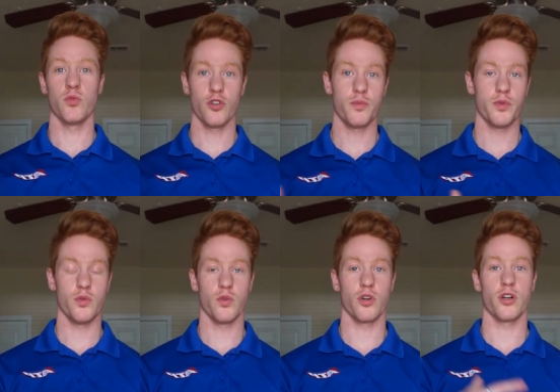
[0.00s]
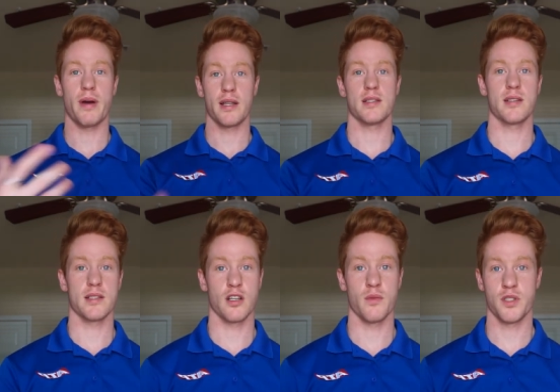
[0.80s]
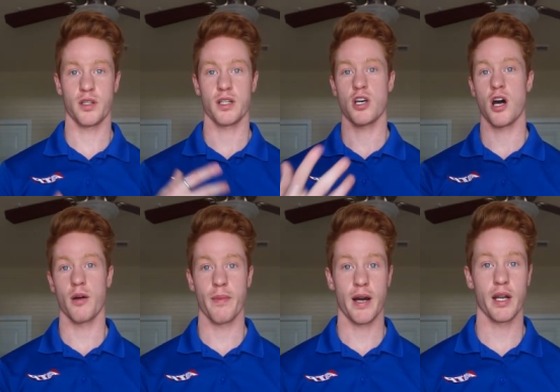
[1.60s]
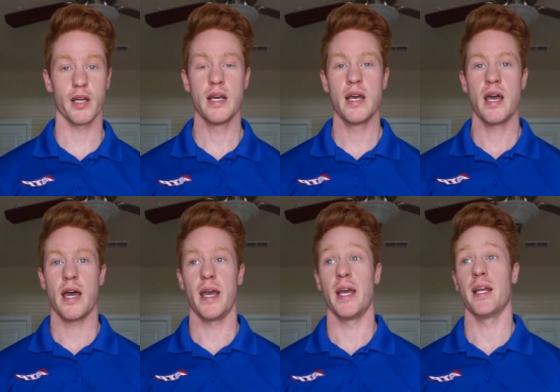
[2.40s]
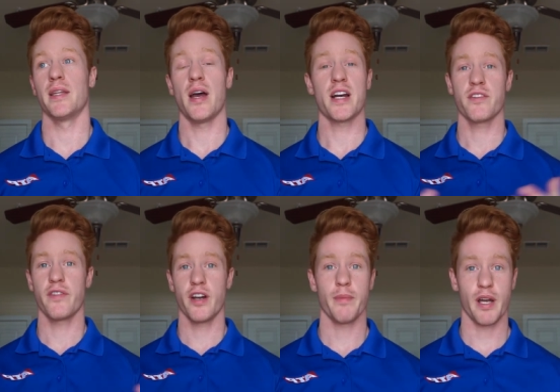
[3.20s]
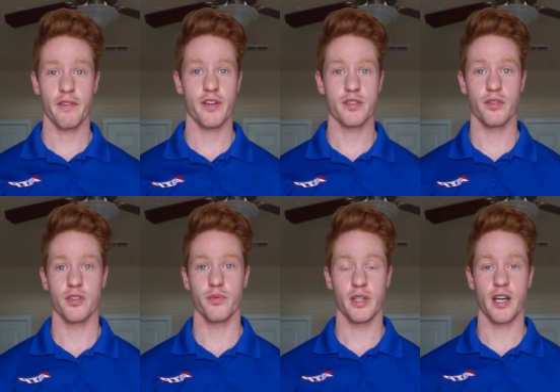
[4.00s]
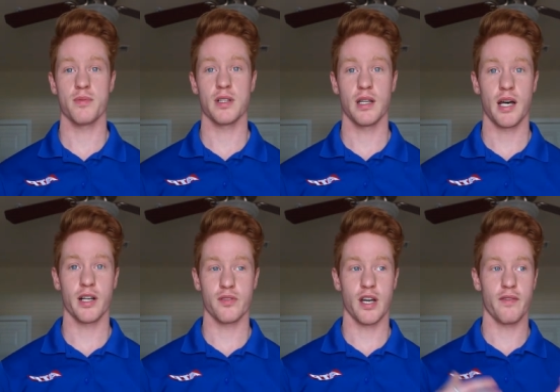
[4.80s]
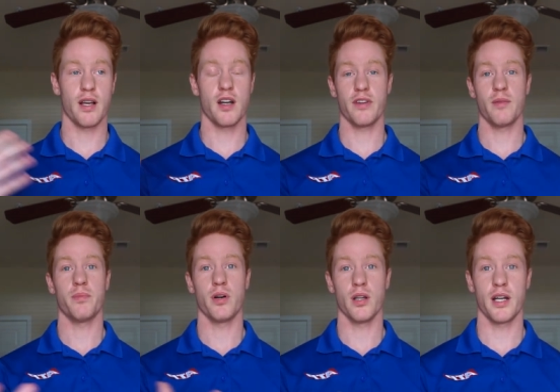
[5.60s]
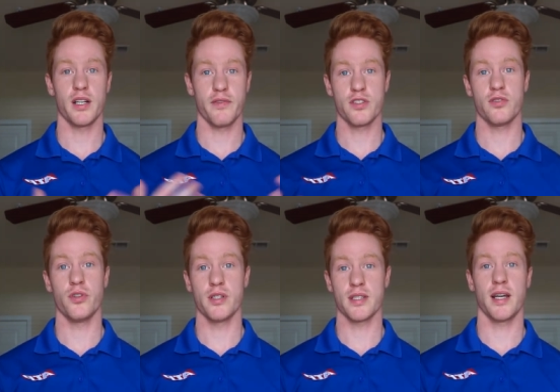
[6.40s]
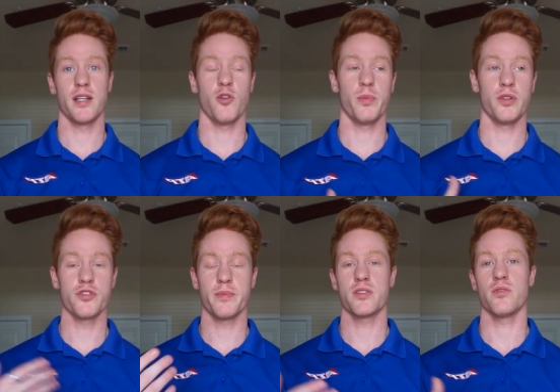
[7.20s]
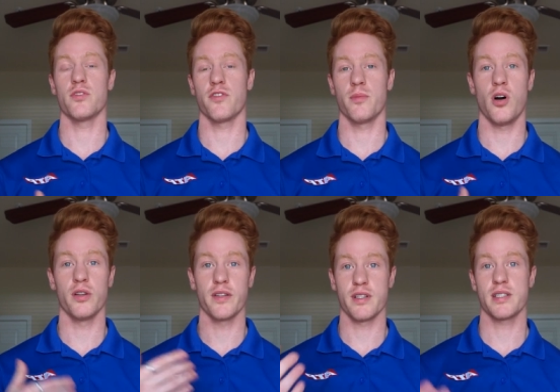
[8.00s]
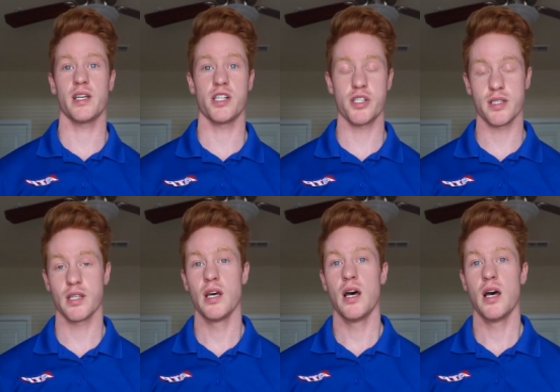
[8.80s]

group you learn about the systems and can talk about it, and they're actually very beneficial. It really helps a lot because you have a lot of input, a lot of different students, and there'll usually be students from all different stages